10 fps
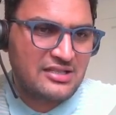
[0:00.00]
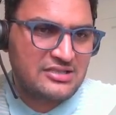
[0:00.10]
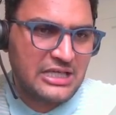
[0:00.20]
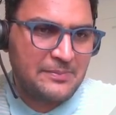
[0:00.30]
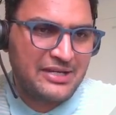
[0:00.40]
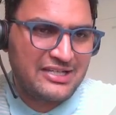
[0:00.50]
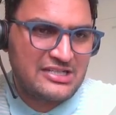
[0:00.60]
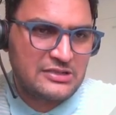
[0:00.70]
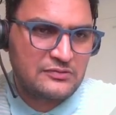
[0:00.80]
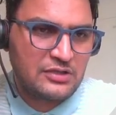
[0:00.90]
shape
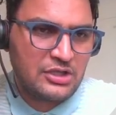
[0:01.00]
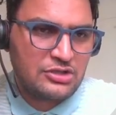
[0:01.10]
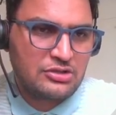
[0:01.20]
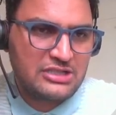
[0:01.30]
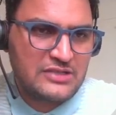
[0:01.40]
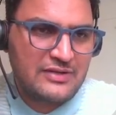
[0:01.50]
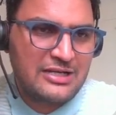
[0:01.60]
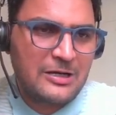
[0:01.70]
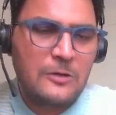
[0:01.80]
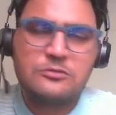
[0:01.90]
recursive, so this will
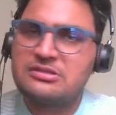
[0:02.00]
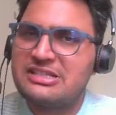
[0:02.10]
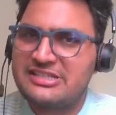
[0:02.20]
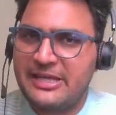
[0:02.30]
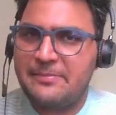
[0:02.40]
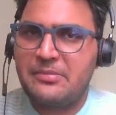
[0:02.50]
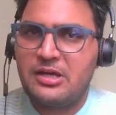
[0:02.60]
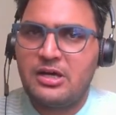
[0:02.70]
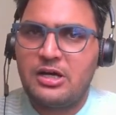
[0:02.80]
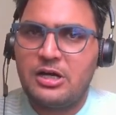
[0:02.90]
count the shape,
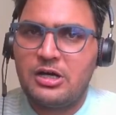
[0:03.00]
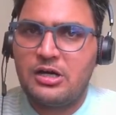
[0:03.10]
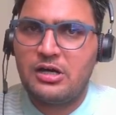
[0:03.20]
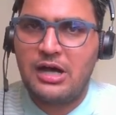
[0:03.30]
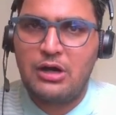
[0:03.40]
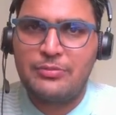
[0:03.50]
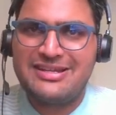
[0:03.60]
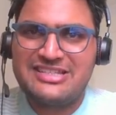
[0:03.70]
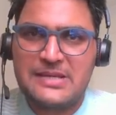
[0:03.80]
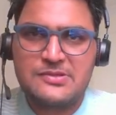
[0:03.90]
how
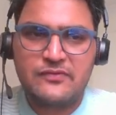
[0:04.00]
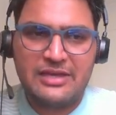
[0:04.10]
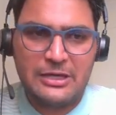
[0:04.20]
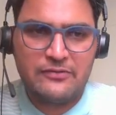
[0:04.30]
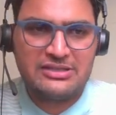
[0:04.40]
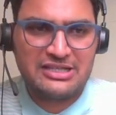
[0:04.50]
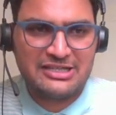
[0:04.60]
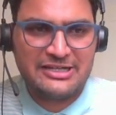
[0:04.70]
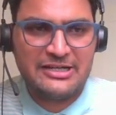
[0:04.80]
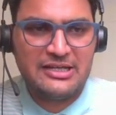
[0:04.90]
many shapes we have in the
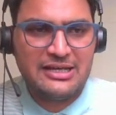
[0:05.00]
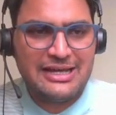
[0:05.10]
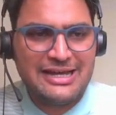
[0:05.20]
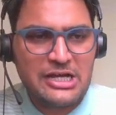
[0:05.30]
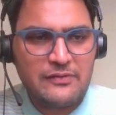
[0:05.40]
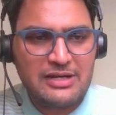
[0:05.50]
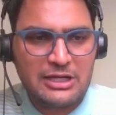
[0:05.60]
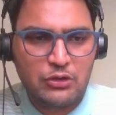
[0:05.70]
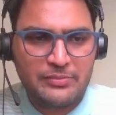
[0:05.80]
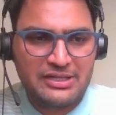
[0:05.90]
grid, and it will
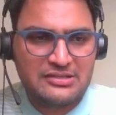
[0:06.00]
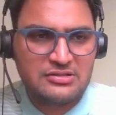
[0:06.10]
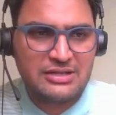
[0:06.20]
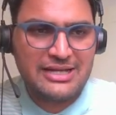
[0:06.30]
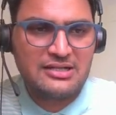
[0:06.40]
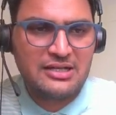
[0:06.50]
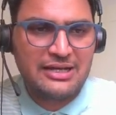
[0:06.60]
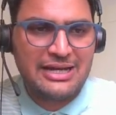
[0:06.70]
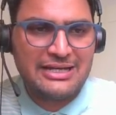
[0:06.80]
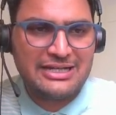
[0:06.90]
give me, right?
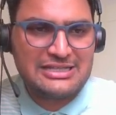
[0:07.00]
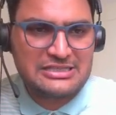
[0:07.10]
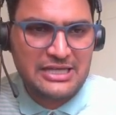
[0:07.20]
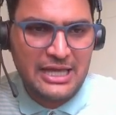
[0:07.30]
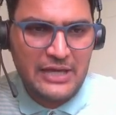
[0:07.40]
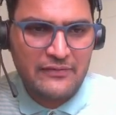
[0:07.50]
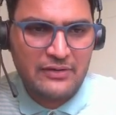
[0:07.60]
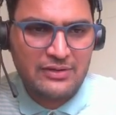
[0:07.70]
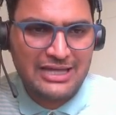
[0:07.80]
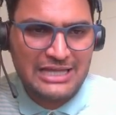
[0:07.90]
And it is having
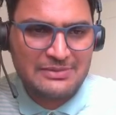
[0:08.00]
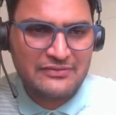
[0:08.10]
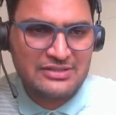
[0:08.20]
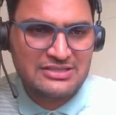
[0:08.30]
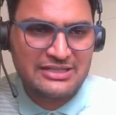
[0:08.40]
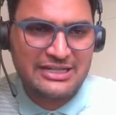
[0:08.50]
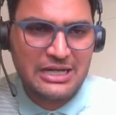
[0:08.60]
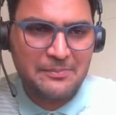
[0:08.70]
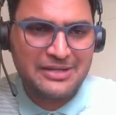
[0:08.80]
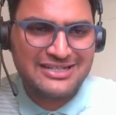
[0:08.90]
one helper function here,
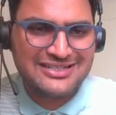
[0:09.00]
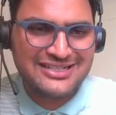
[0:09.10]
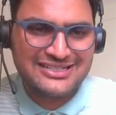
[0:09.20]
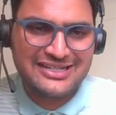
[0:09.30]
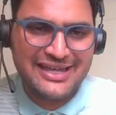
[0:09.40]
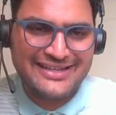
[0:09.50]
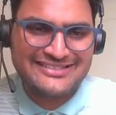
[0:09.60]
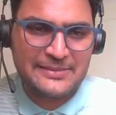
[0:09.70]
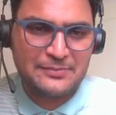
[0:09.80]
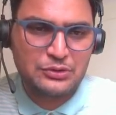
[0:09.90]
update connected x
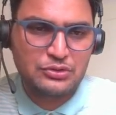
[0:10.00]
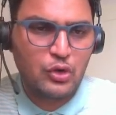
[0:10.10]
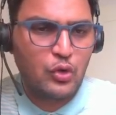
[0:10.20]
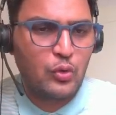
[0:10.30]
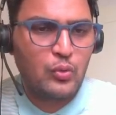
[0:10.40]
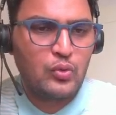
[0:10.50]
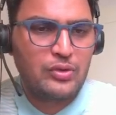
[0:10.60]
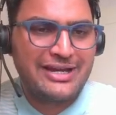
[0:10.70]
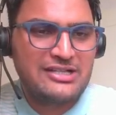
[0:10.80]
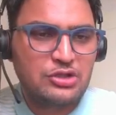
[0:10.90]
shape to O.
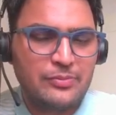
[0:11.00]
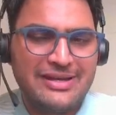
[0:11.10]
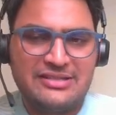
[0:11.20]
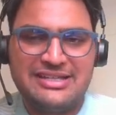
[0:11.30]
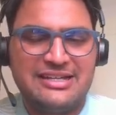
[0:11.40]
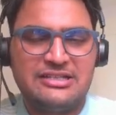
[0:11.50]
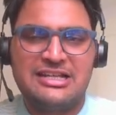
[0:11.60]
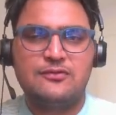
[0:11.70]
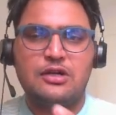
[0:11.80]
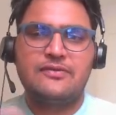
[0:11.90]
right? So that
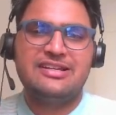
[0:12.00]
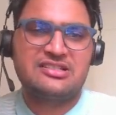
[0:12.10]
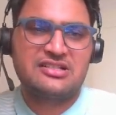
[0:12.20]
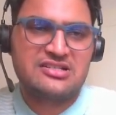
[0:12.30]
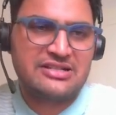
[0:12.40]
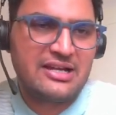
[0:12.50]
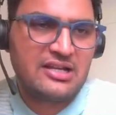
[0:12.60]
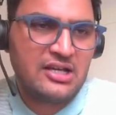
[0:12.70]
is what we discussed, right?